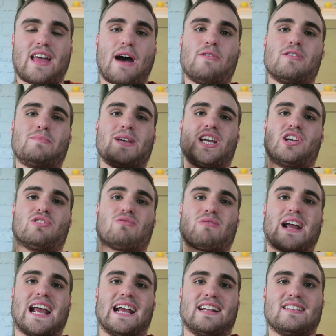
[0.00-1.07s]
That would be
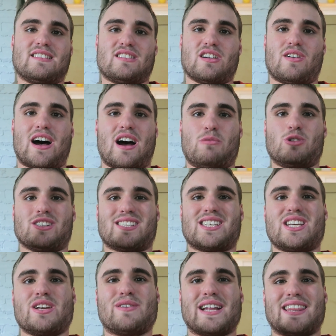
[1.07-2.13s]
great. So I will
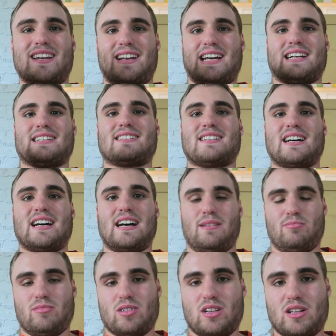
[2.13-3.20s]
see you at the next
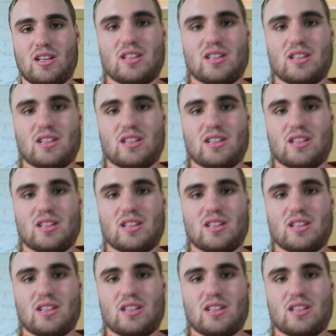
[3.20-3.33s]
stop.